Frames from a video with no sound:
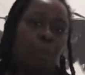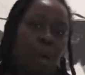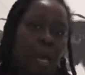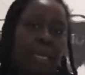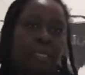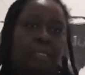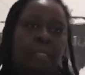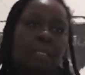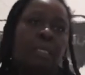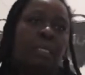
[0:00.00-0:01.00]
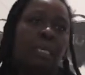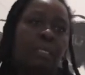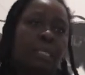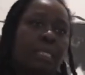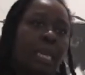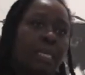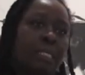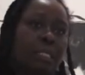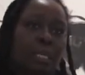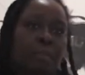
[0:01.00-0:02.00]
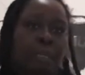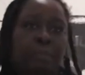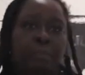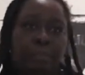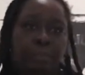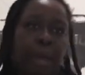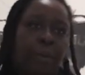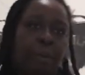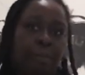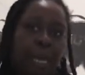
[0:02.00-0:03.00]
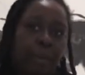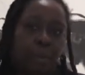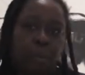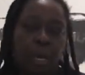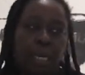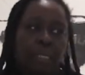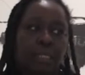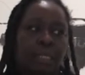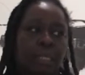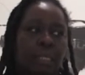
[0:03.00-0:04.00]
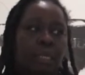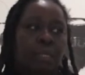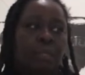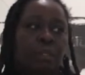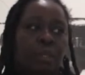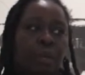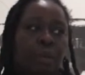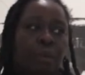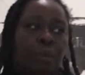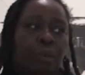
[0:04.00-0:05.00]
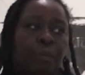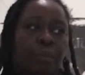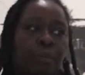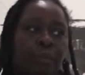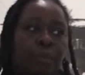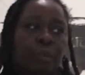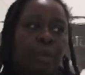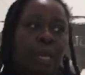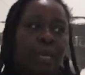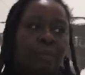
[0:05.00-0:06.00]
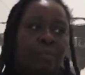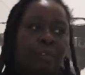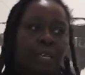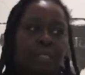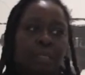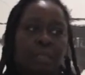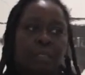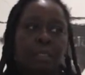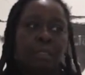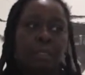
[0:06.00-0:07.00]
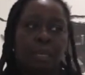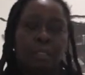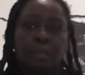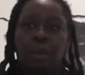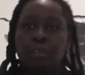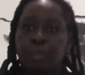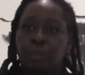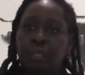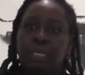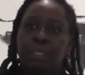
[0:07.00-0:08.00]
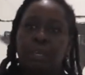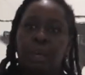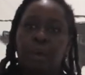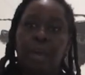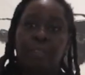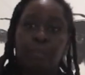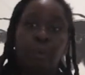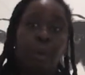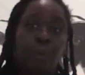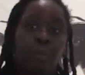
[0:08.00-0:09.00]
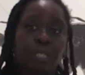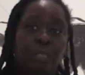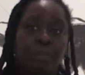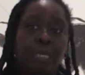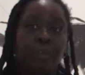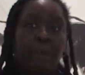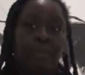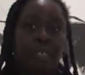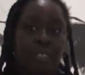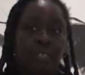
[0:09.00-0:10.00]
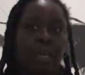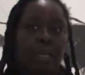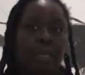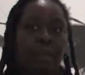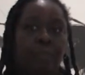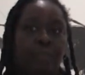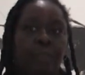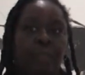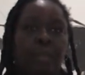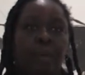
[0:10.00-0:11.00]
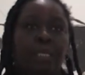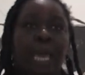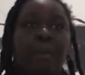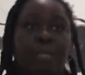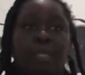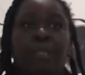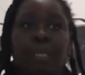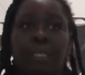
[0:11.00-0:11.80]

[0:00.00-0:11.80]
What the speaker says: white. In this case, it's going to be brown and black and white. So when I first started going to art school years ago, I thought I wanted to be a graphic designer. I was absolutely